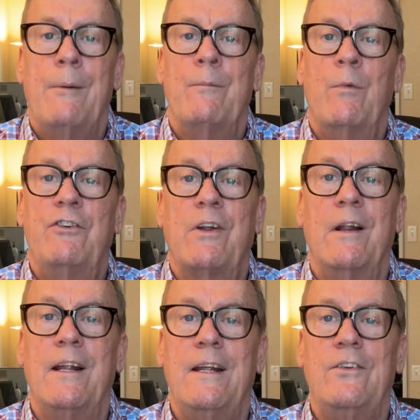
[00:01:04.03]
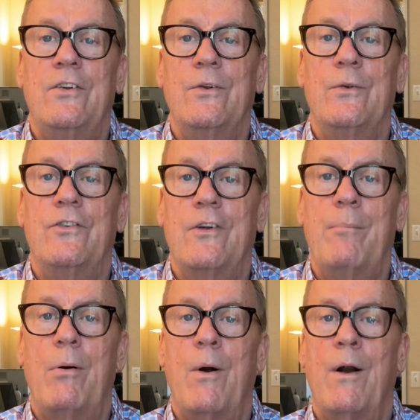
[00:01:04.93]
which can lead to
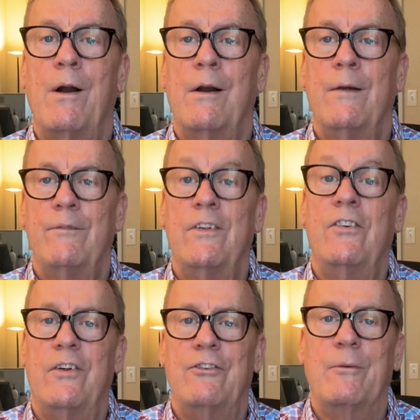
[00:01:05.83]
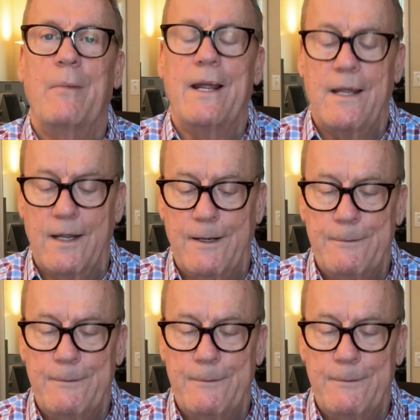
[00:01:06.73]
subpar decision-making.